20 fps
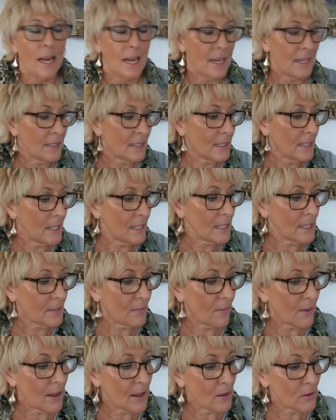and he's
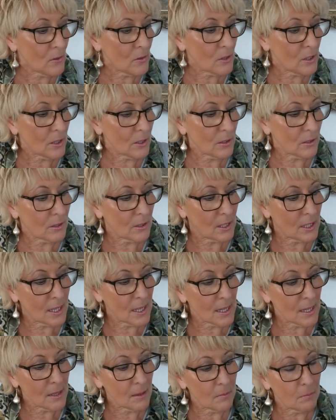found
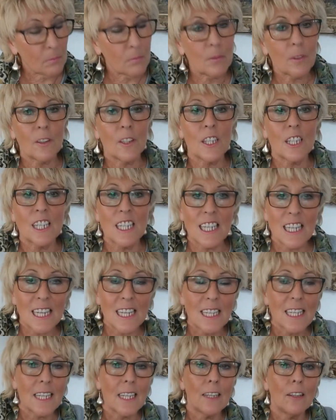the
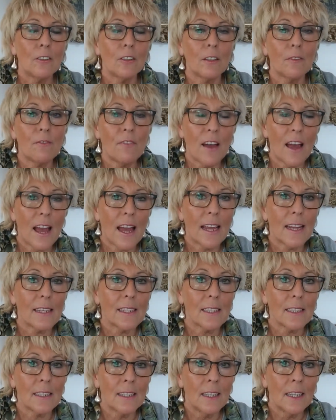detailed
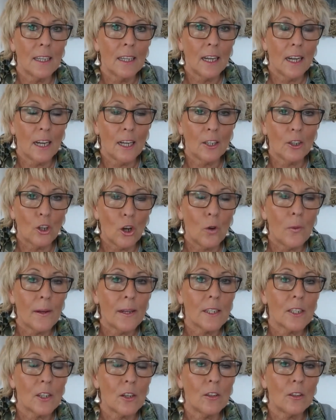effects and
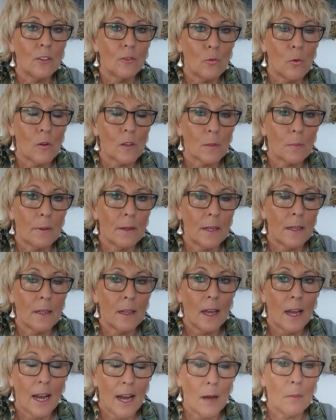goings on of what's been
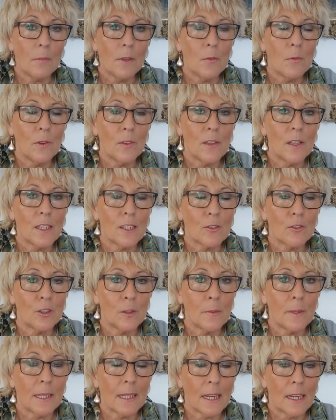happening with these
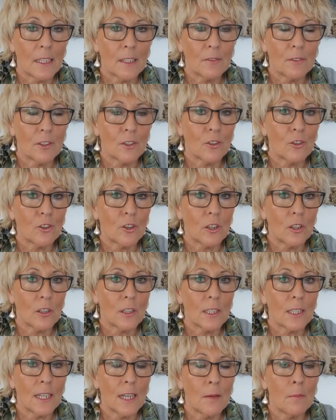grooming gangs for such a
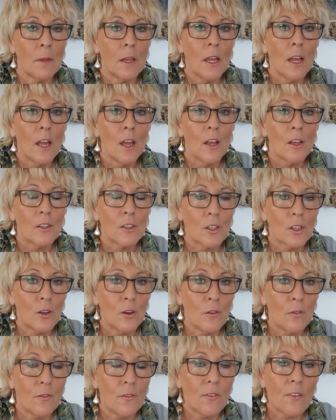long time
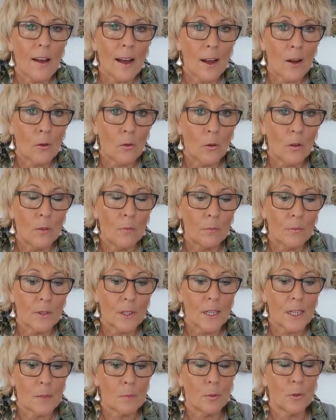so foul
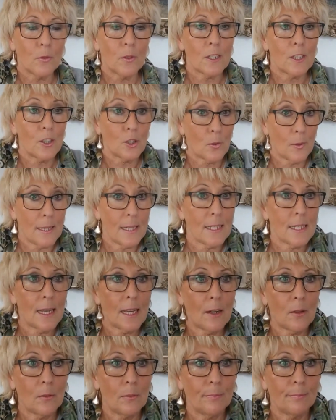that he's put this tweet
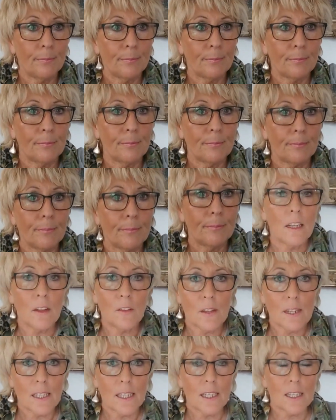out. Now,
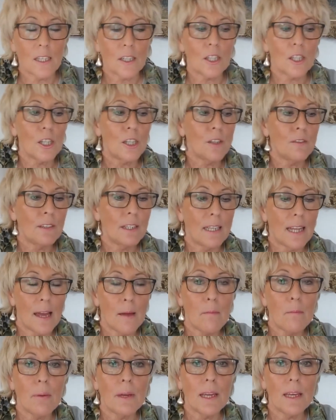this is a serving
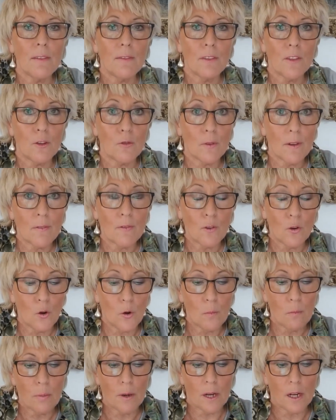MP for the
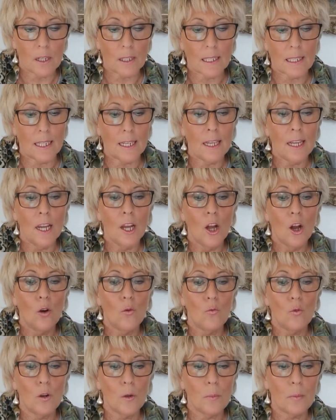Reform Party,
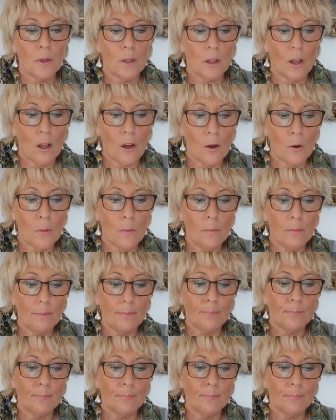Rupert Lowe.